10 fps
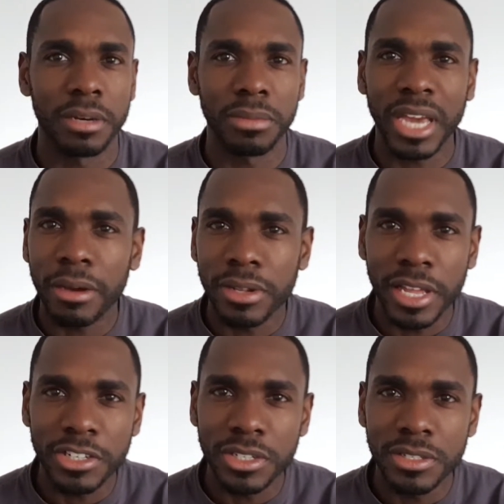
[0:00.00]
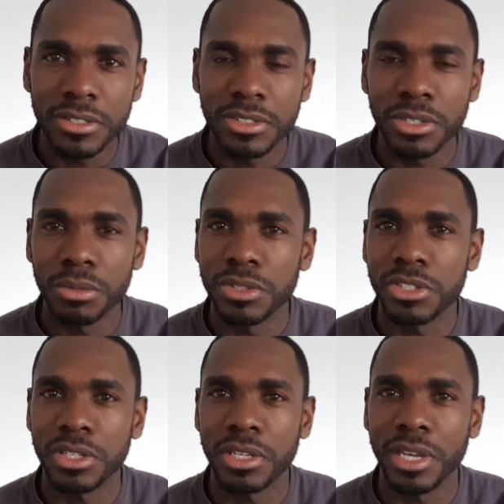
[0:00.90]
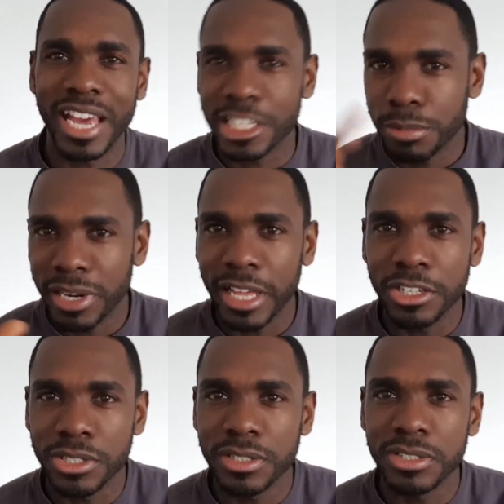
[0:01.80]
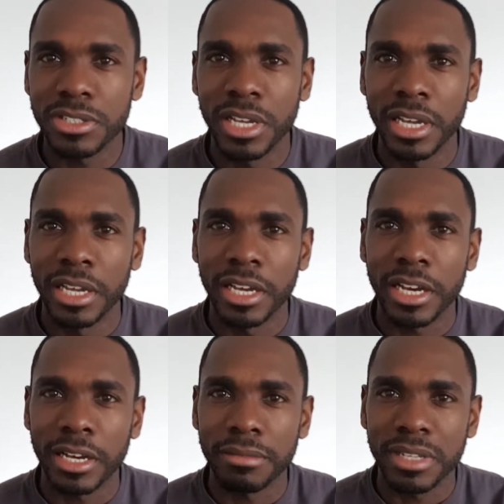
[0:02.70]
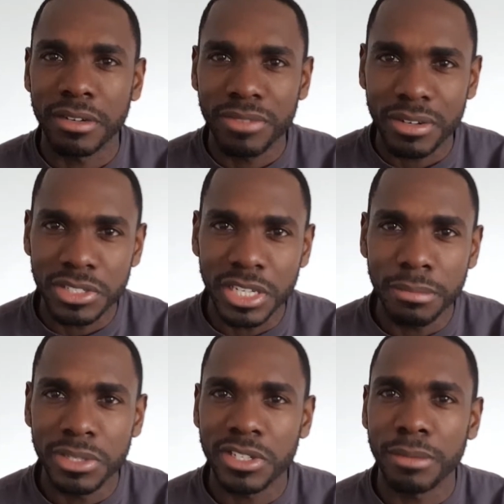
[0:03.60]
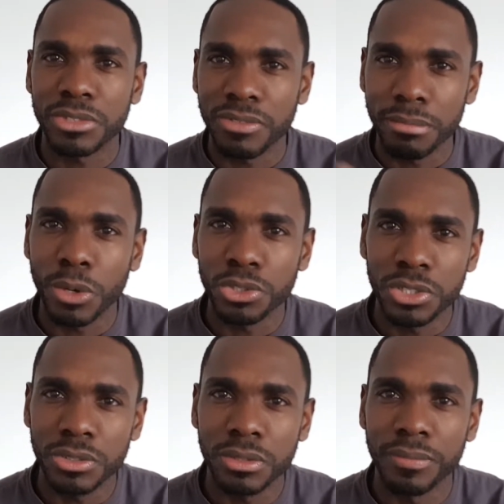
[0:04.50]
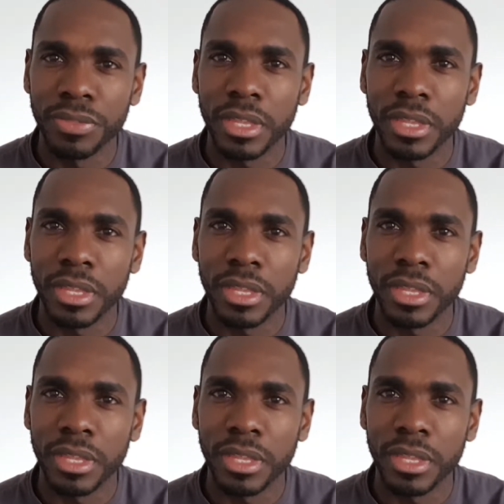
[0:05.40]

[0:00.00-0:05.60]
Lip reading: calculations, you wouldn't see explanations that are very deep in terms of emotional,